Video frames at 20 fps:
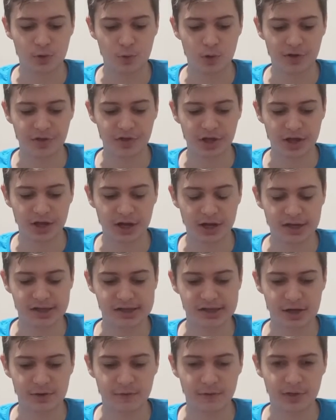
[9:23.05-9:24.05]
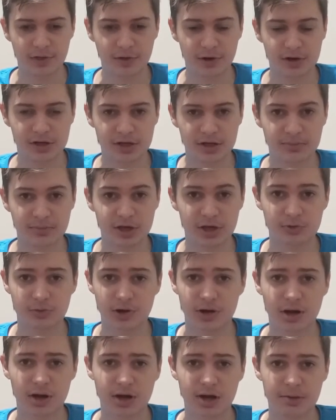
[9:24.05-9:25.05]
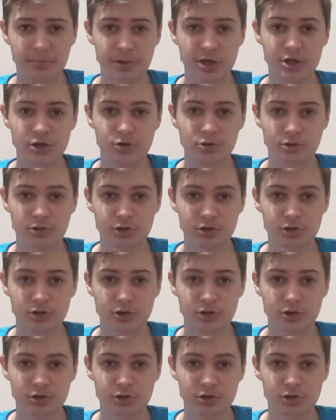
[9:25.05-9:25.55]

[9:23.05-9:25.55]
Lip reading: one thing I can say with our team is we're not going to be